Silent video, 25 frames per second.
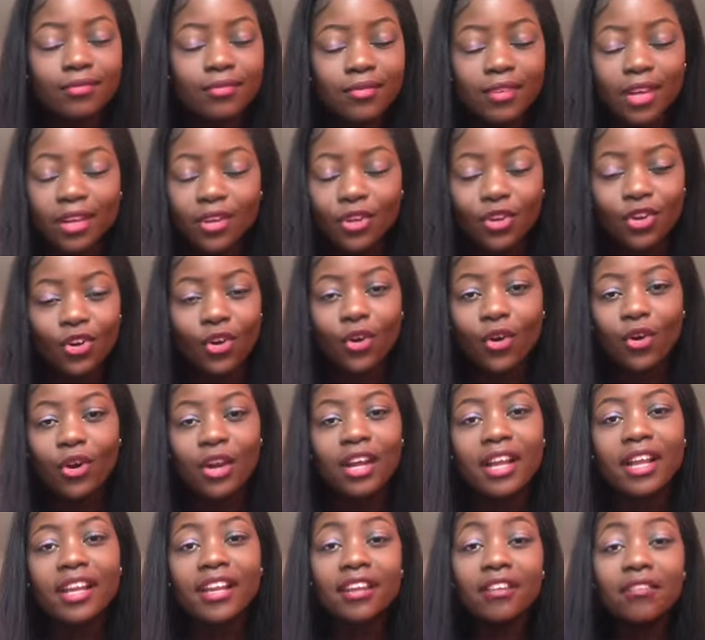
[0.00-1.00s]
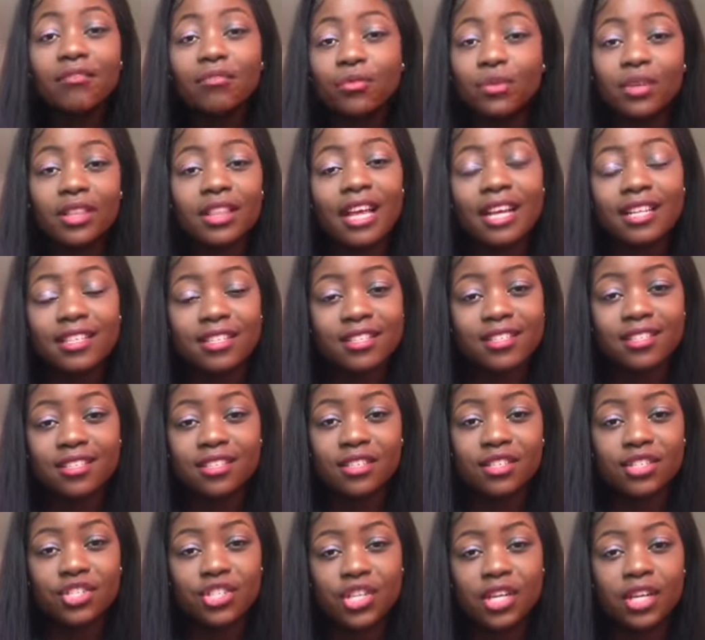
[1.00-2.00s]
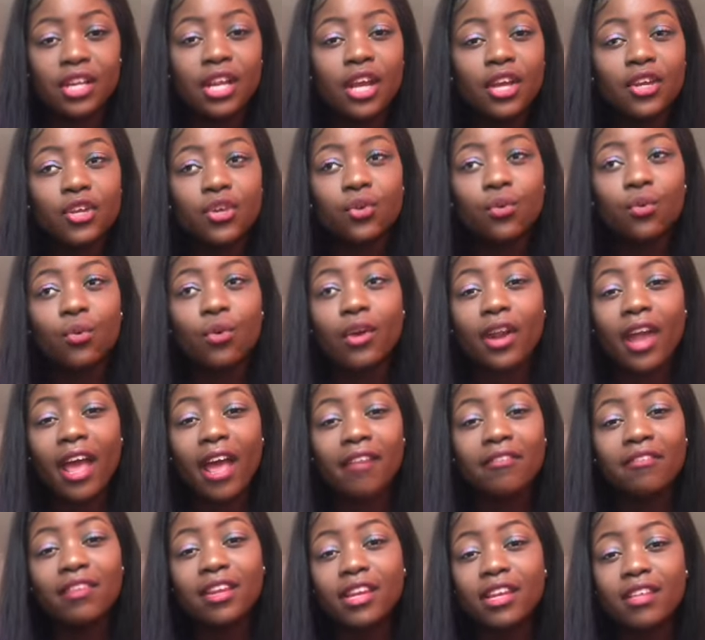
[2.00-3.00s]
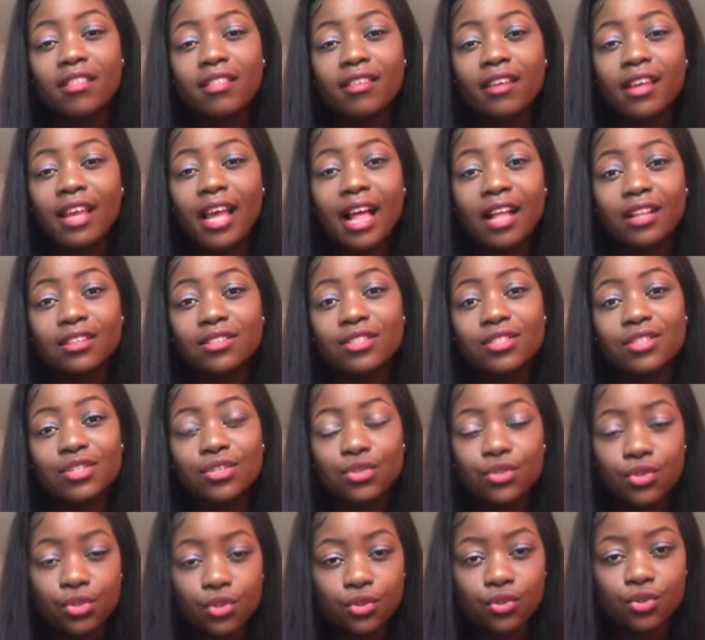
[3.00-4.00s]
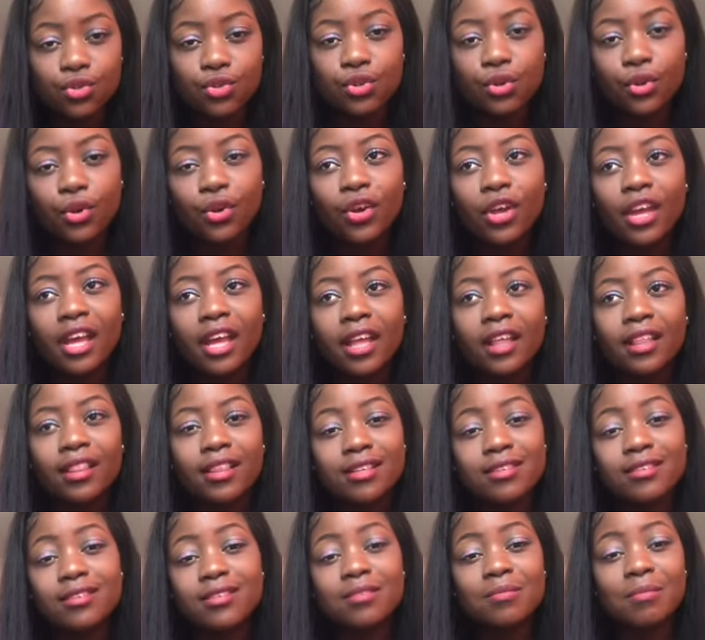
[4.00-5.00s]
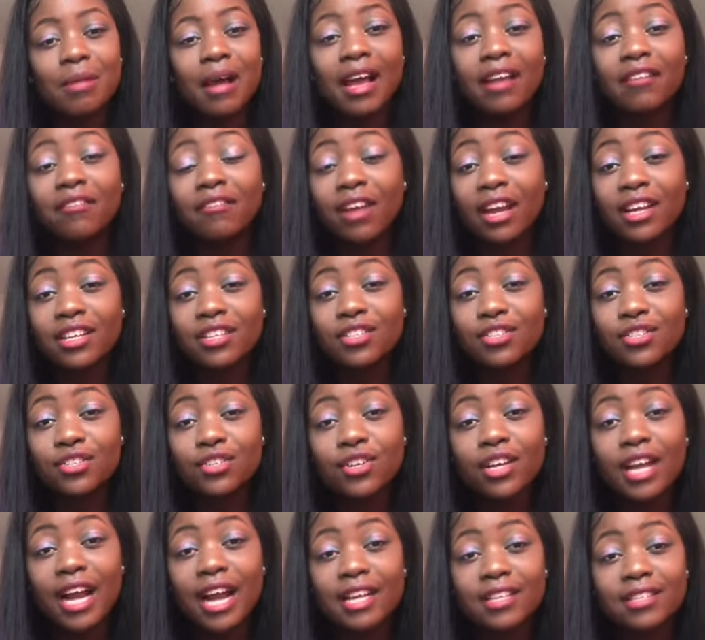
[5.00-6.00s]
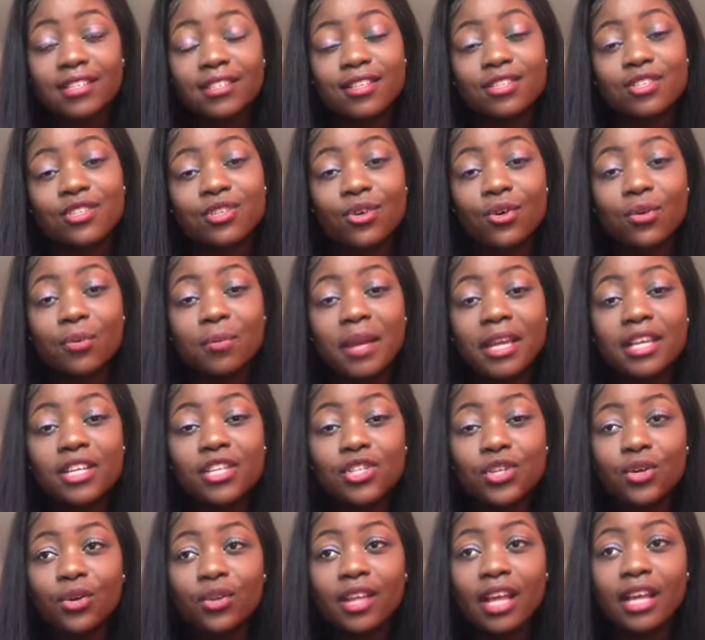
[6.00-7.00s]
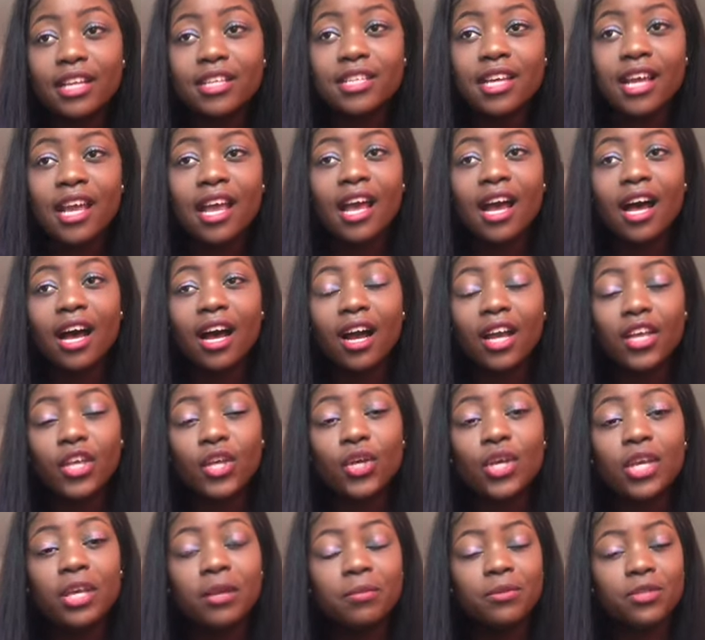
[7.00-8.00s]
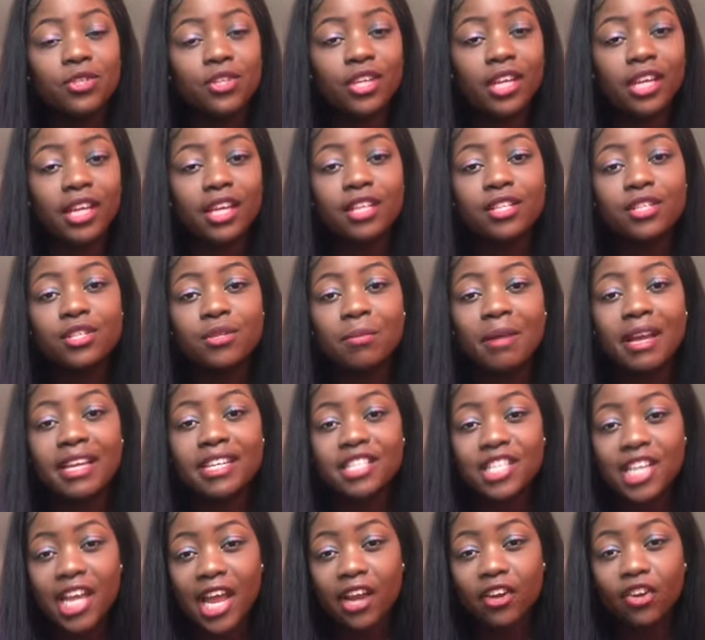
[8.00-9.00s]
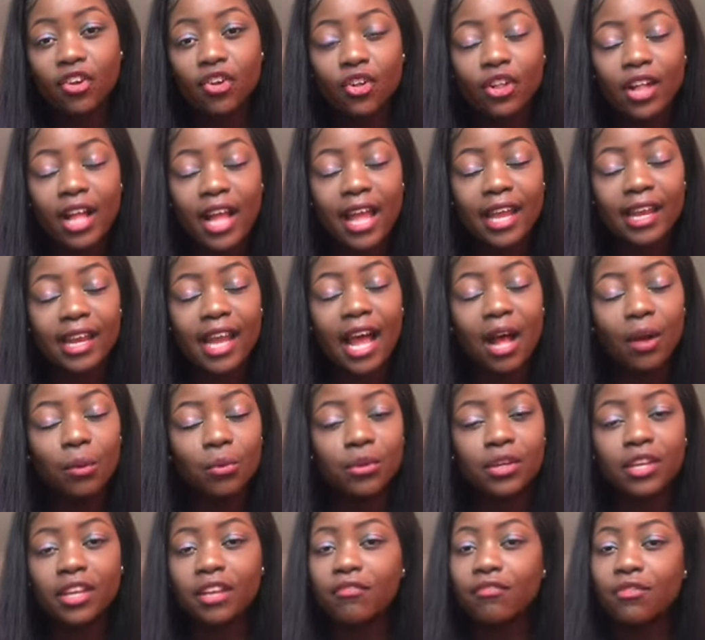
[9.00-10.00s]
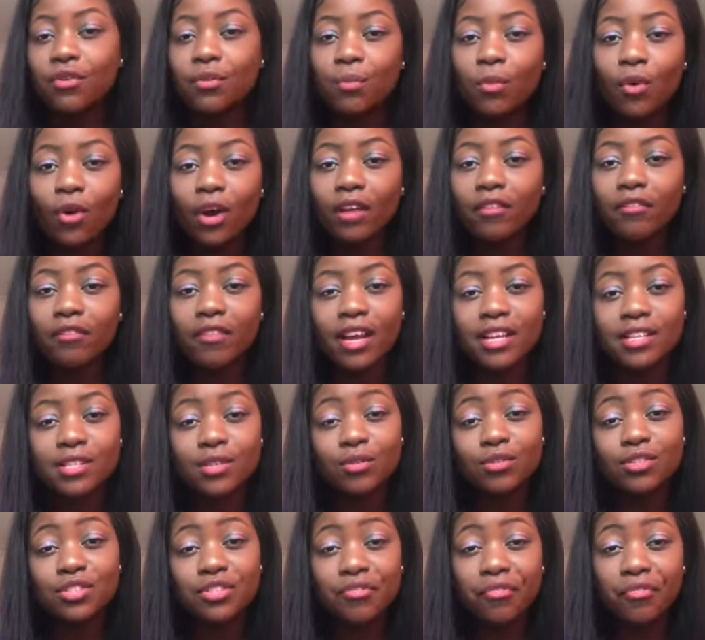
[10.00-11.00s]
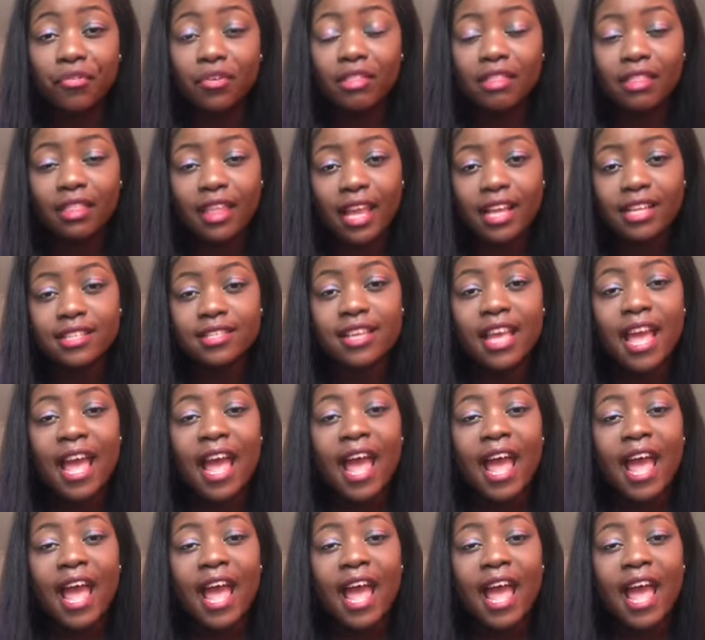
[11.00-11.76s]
you know, live with that decision. You won't have anything else to do. So this is my advice to you guys. So make sure that you keep tuning into my channel, and I will give you more advice on different things.